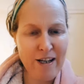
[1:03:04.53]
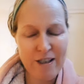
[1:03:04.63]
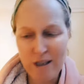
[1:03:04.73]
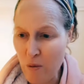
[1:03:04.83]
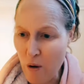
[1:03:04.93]
they
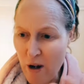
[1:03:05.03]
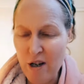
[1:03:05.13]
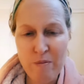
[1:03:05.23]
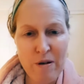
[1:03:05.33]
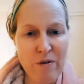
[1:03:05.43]
said, well, I
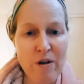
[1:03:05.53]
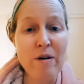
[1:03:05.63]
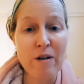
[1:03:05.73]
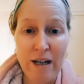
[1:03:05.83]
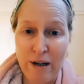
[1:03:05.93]
don't believe you're
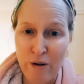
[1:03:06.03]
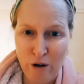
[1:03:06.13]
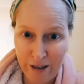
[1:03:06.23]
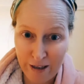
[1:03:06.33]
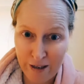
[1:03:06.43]
an
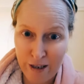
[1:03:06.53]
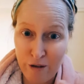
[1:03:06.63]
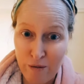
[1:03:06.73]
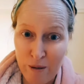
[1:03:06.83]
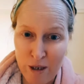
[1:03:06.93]
alcoholic. I think
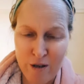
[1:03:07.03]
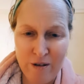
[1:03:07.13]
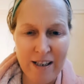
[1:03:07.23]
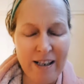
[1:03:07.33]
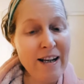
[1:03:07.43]
you're a binge
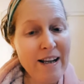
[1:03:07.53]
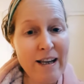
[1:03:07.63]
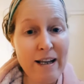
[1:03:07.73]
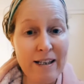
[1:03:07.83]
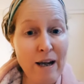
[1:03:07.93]
drinker.
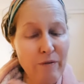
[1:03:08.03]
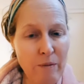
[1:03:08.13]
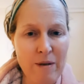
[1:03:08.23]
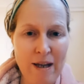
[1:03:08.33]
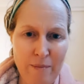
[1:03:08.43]
That came
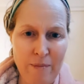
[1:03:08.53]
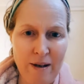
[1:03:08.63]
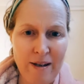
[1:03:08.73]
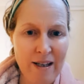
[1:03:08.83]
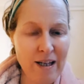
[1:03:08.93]
from them.
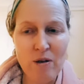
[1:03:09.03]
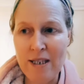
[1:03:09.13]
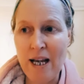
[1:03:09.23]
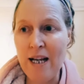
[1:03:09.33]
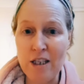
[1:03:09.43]
They're not
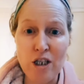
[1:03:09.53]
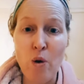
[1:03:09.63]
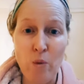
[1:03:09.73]
saying it's